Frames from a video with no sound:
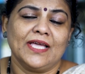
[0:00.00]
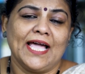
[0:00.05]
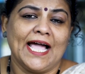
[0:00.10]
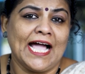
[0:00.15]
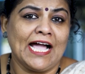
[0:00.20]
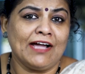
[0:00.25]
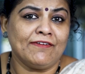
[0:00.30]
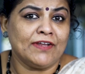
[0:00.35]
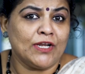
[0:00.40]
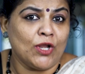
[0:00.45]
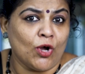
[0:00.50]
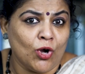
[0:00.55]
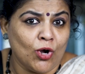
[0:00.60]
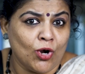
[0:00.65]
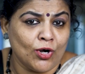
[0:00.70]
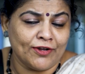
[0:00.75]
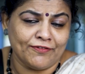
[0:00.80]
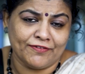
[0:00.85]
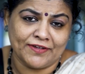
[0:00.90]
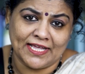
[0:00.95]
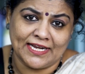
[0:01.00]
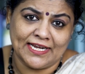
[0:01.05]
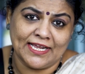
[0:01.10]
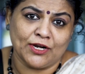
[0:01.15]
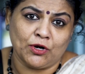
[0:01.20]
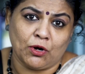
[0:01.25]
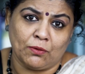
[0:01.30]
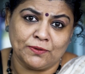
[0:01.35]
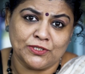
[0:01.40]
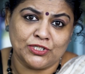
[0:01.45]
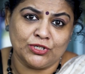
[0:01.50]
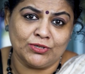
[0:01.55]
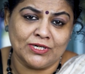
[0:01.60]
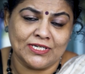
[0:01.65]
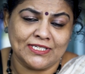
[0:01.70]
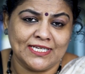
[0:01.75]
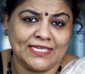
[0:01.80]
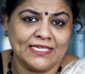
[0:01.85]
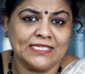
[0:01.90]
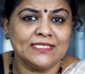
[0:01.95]
have a lot of career
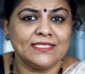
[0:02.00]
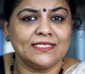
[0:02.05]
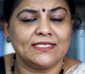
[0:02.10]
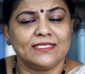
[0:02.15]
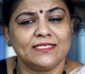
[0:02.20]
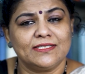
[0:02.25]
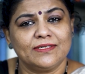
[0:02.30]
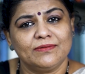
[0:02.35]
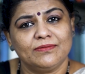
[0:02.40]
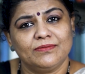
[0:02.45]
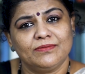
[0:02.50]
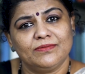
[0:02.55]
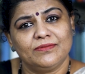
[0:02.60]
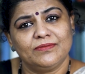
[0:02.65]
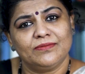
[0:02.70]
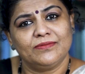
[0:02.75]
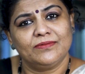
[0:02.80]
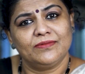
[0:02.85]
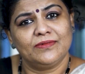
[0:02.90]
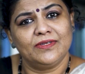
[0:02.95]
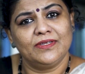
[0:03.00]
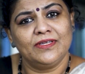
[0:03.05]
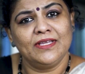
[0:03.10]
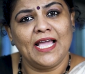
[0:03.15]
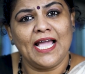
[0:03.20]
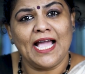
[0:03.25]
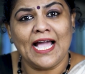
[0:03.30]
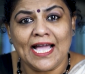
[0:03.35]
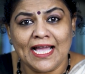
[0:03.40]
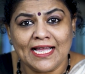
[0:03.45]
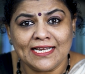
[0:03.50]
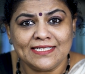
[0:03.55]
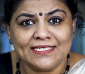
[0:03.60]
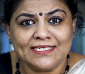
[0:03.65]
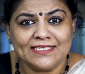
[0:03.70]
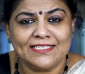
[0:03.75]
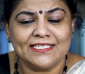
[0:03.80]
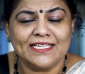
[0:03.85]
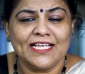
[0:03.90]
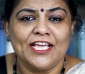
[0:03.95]
opportunities,
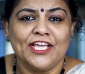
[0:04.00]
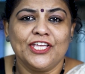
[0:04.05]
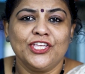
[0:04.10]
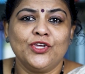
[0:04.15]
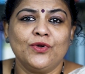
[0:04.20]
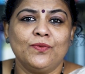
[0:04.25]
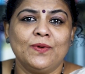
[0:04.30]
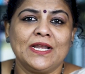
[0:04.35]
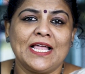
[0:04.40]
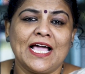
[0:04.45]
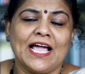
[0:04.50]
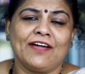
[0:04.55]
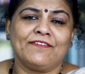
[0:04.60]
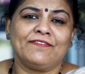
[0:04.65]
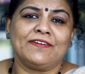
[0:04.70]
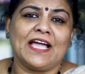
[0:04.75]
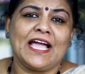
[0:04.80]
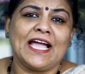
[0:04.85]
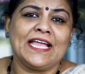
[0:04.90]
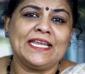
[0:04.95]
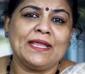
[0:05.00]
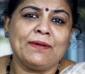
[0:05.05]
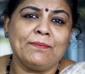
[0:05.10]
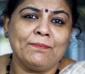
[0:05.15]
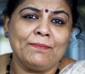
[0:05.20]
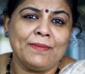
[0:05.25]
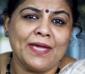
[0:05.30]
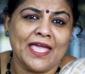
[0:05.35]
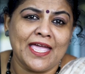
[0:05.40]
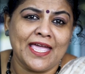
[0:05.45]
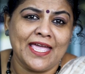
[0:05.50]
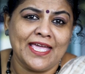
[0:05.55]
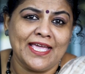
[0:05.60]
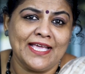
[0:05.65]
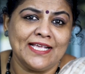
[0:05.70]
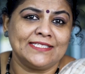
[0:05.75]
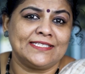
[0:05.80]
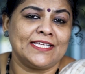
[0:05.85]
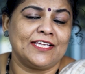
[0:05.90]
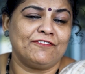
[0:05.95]
and you will have an
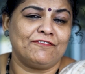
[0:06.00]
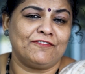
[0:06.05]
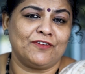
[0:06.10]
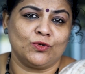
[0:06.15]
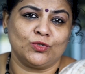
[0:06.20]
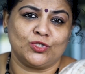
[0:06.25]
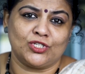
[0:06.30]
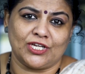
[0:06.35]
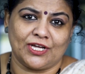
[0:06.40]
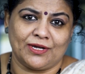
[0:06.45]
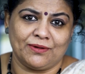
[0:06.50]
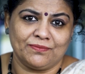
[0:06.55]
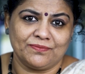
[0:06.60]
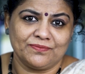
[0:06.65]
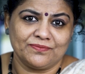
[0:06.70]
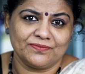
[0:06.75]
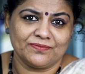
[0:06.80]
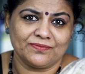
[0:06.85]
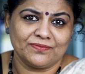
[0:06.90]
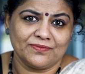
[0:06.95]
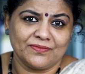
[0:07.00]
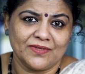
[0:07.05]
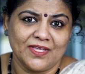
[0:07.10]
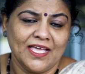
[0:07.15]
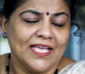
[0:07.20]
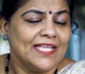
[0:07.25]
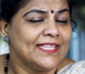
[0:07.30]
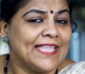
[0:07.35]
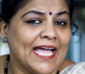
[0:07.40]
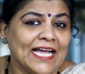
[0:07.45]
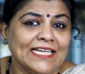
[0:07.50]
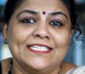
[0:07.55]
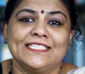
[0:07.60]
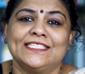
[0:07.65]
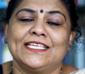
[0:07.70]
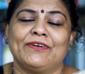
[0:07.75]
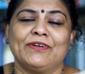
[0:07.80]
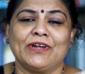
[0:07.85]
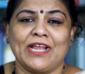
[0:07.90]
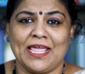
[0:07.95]
amazing future. That
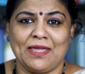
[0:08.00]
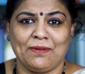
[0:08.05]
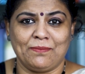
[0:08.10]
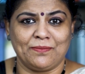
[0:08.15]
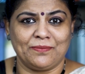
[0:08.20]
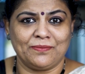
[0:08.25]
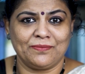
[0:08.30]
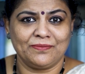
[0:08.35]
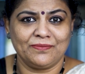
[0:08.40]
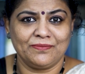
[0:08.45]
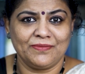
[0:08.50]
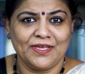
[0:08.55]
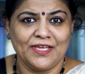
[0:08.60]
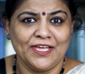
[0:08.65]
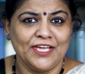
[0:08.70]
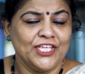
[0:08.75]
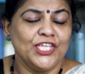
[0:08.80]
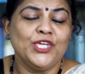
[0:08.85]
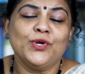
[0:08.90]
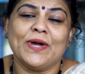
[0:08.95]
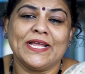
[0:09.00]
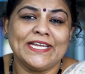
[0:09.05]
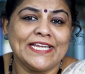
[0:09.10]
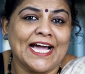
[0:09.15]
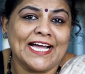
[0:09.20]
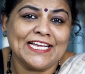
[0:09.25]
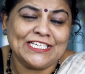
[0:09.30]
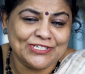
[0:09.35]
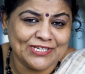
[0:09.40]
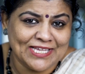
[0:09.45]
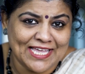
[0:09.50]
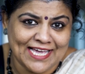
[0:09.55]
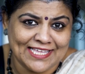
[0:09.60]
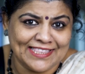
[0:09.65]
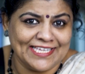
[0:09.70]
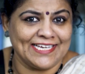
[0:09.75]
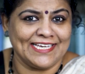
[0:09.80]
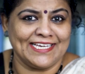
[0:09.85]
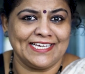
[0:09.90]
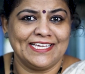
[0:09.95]
is our aim. You and I
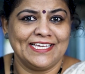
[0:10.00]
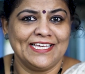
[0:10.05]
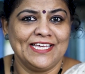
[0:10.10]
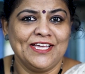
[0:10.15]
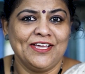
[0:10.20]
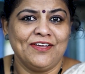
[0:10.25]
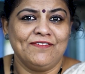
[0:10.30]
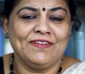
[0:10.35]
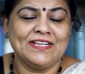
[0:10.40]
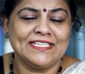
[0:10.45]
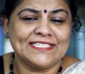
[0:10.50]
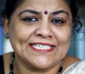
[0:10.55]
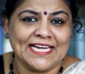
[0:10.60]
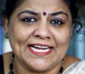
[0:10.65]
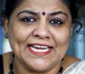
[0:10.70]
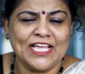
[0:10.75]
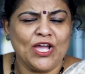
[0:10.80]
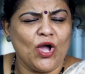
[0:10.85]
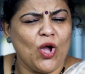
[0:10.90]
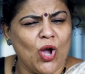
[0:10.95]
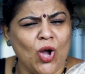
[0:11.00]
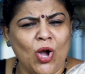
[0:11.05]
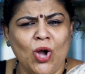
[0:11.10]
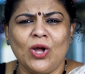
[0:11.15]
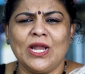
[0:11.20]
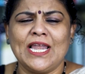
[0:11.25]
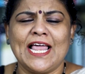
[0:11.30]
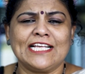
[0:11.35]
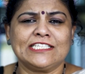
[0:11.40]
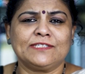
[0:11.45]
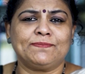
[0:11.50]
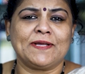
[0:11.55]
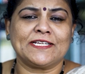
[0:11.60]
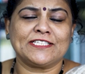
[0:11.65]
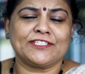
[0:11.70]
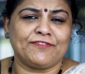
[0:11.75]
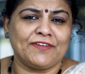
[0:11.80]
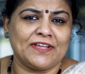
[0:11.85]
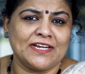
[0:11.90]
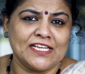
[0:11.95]
together will study all
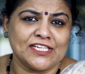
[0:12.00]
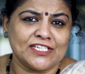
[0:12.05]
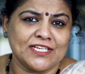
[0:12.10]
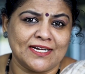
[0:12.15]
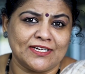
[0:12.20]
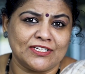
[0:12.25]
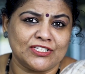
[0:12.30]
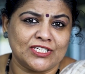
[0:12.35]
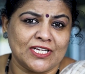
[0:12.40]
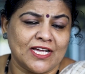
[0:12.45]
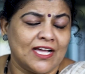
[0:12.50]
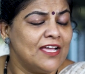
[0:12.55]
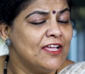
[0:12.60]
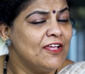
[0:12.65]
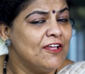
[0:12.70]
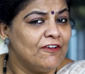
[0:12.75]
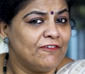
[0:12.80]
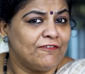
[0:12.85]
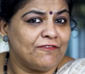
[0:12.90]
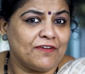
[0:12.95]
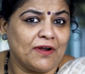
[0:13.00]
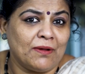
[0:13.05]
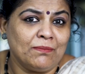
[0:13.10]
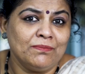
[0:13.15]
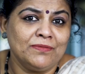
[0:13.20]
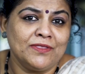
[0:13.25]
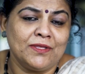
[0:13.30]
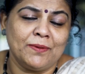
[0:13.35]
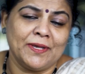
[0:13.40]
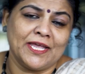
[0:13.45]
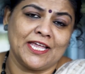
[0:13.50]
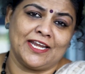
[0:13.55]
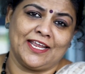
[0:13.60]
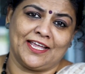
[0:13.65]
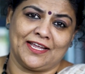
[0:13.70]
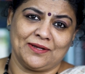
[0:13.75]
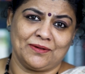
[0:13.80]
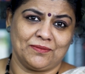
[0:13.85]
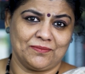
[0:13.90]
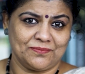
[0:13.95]
aspects of English literature from the
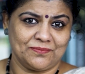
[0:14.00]
beginning,